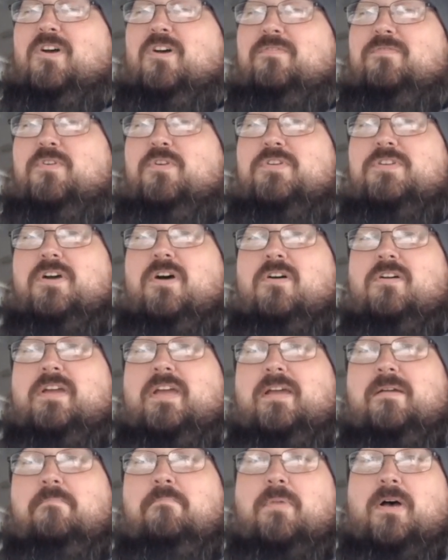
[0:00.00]
If you're
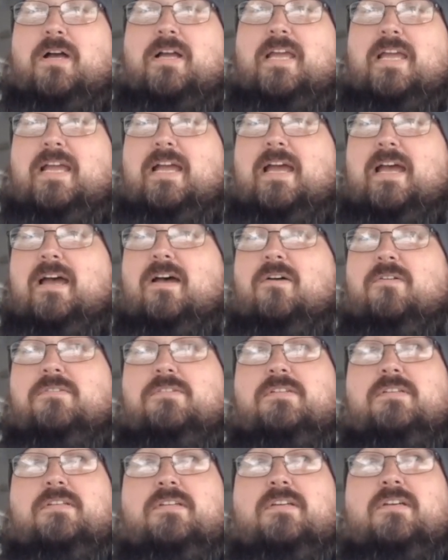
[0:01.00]
talking bugging
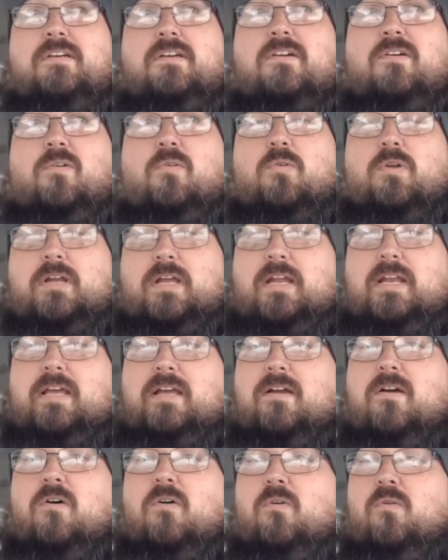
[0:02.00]
out or
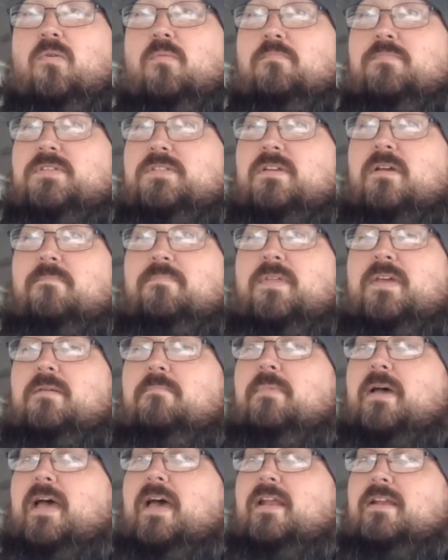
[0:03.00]
getting home, something
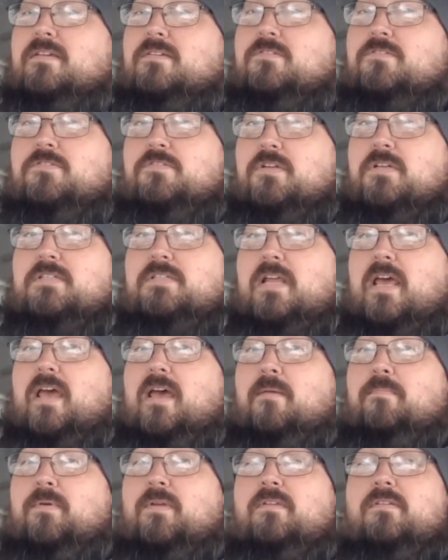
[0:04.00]
bad has just
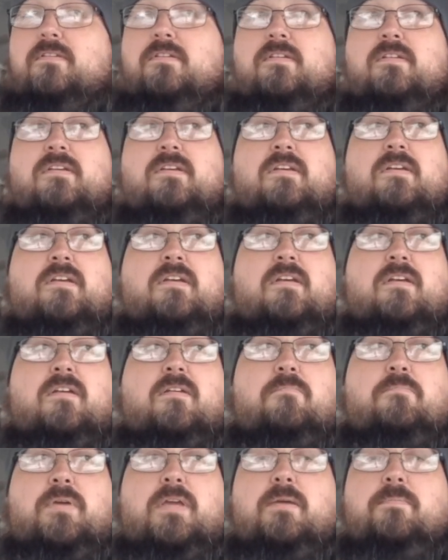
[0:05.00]
happened.
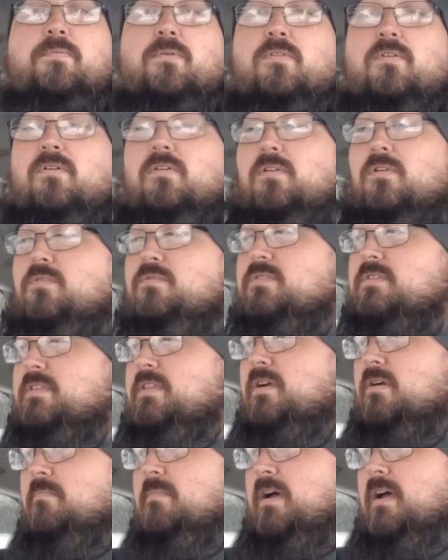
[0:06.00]
People are losing
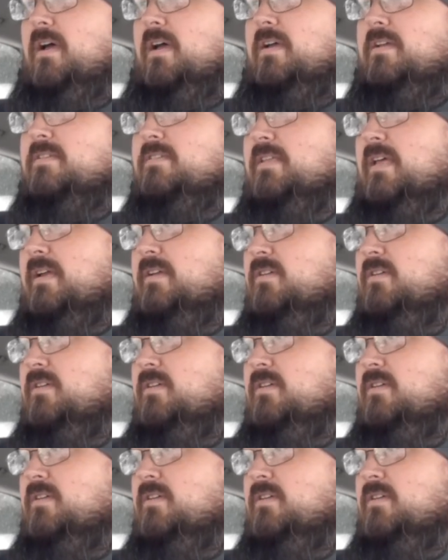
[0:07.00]
their minds. They